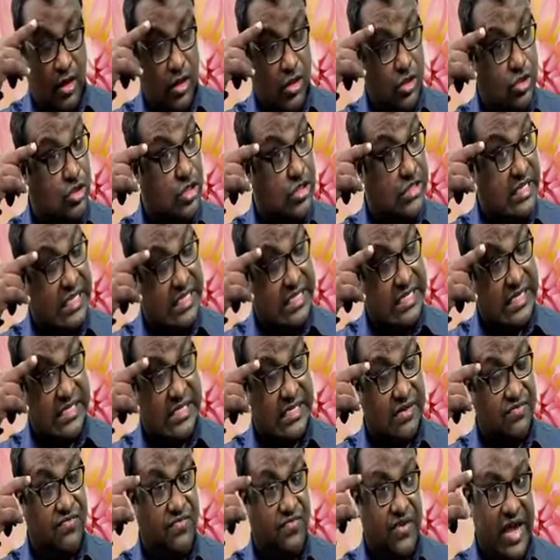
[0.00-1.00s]
So this is
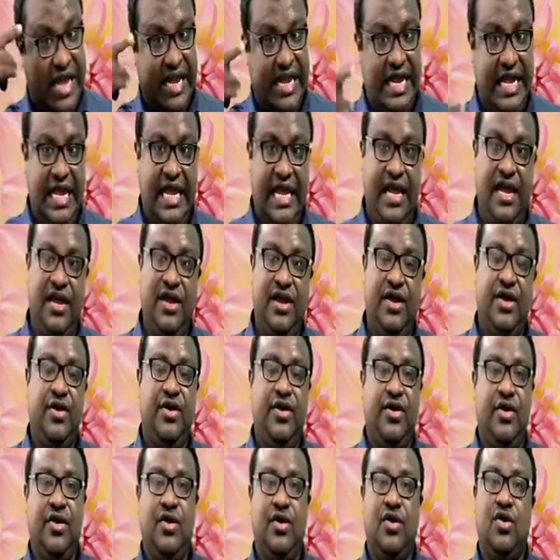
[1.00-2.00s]
a very
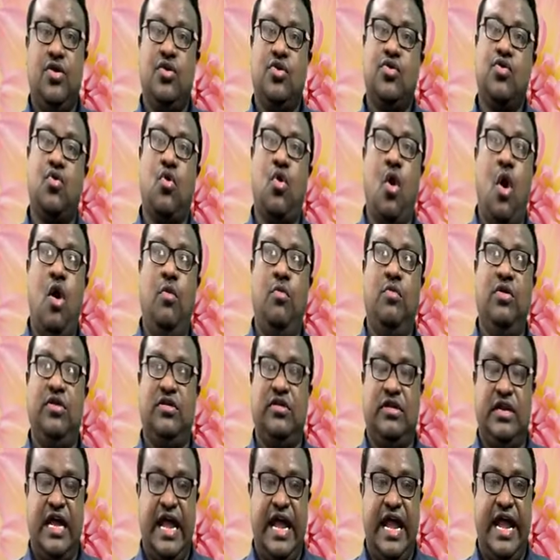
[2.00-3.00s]

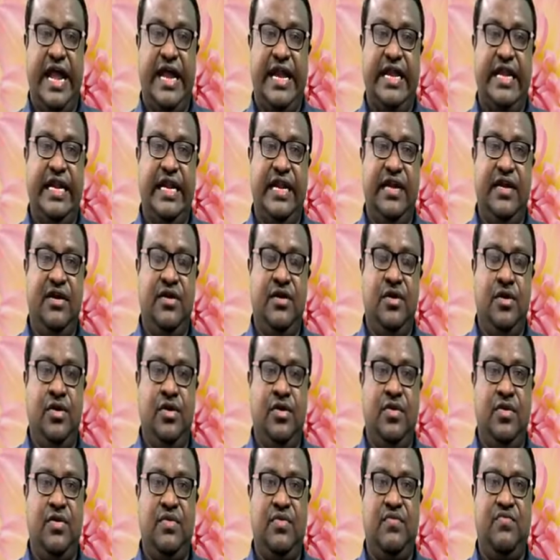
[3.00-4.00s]
common
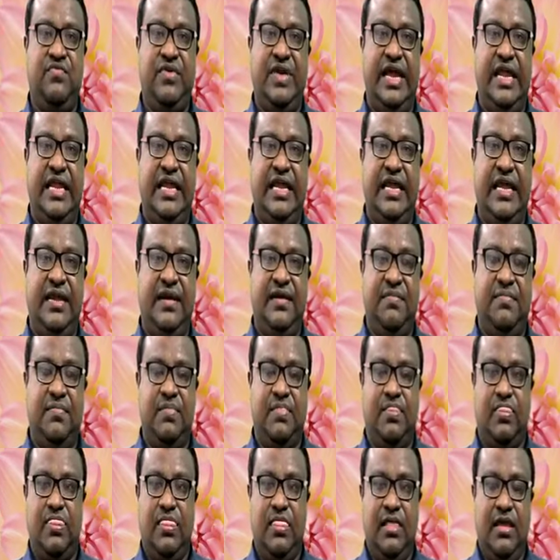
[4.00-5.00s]
and very
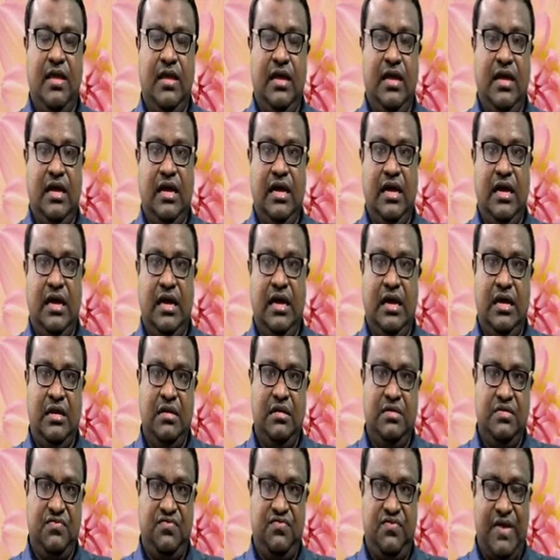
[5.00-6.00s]

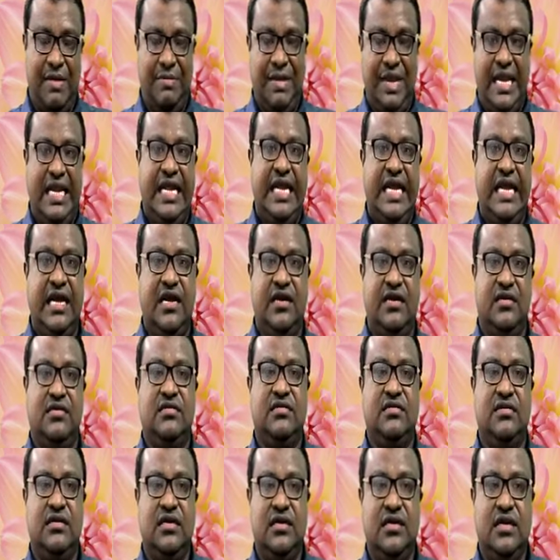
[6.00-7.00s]

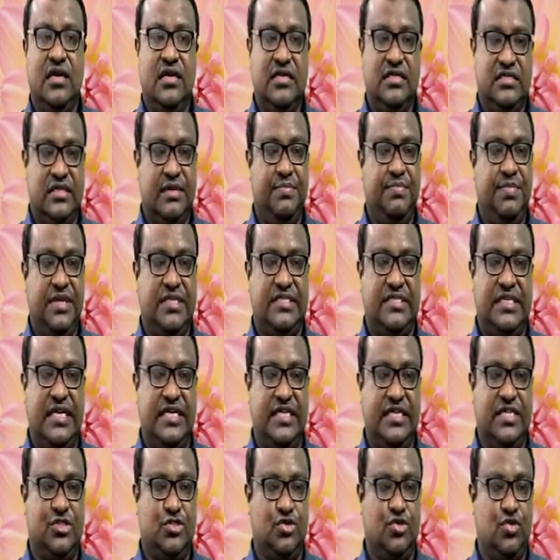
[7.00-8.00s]
familiar simple
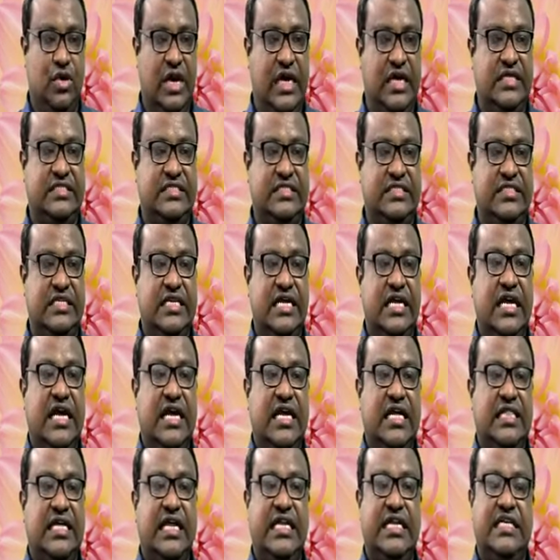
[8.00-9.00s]
sentence to us,
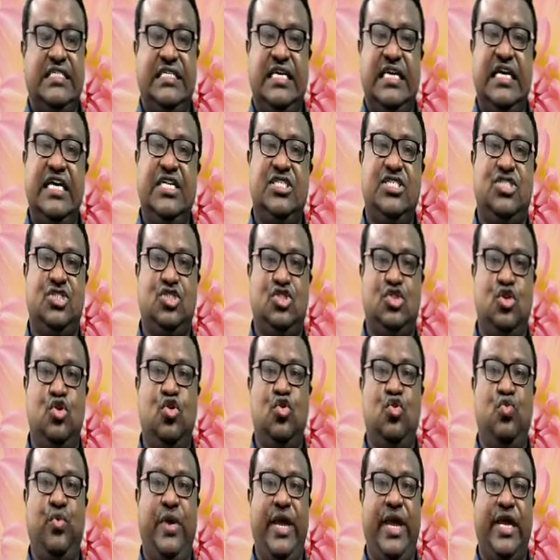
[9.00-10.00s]
that is, he is
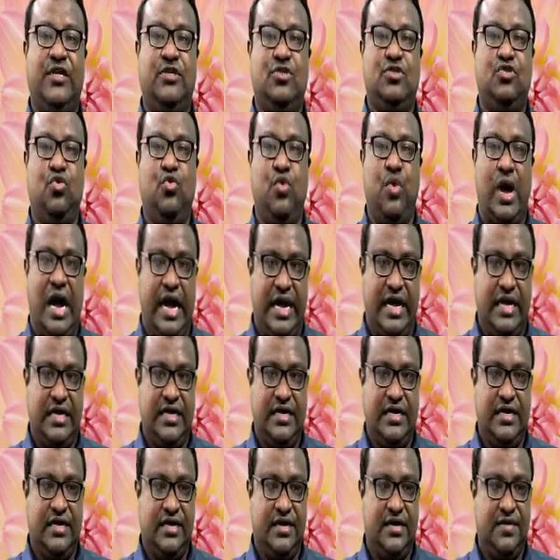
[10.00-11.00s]
too weak to
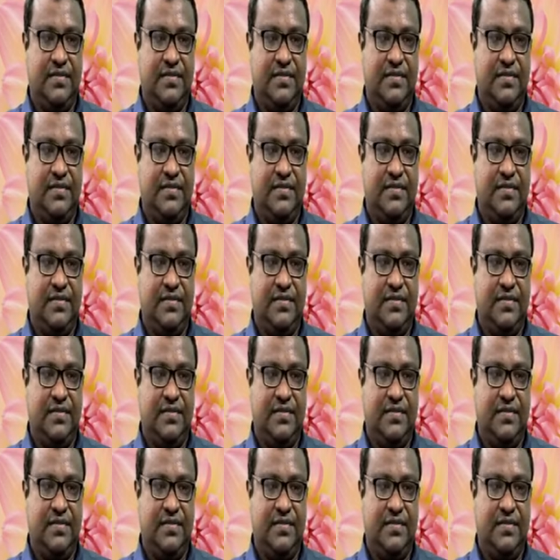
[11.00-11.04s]
walk.